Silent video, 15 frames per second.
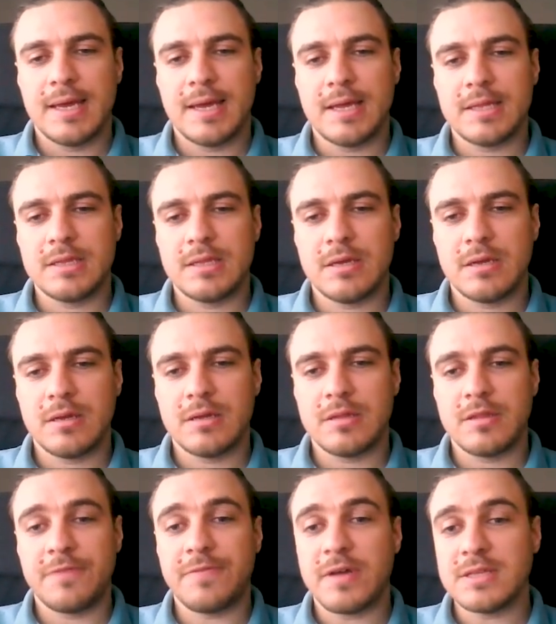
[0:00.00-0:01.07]
and
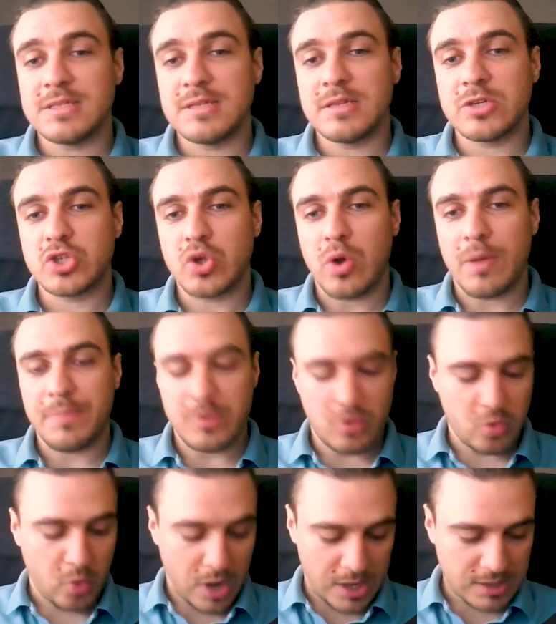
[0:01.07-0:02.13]
the funds didn't show up in
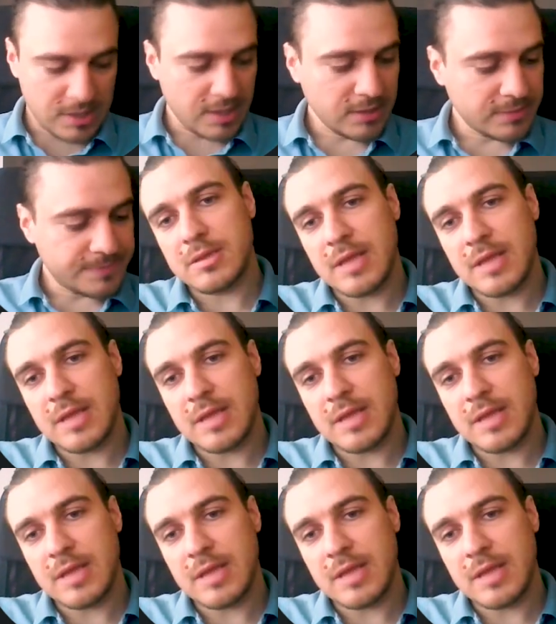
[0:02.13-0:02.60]
your wallet yet.